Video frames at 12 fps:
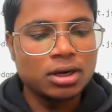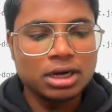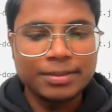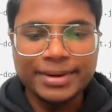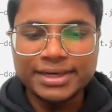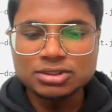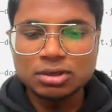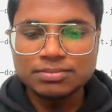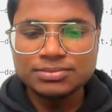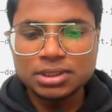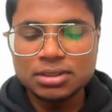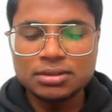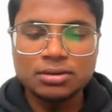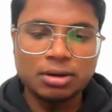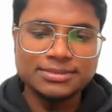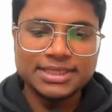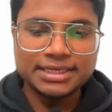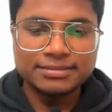comments
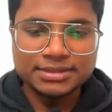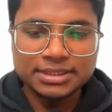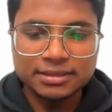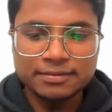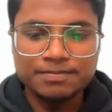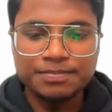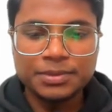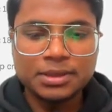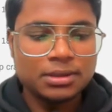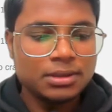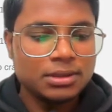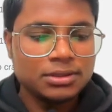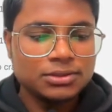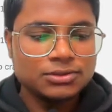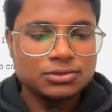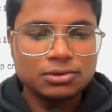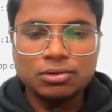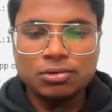object basically.
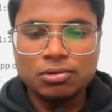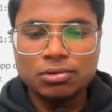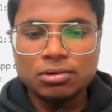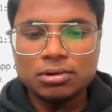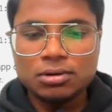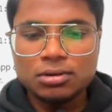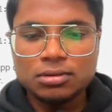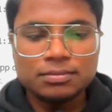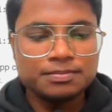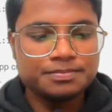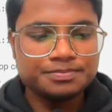So whole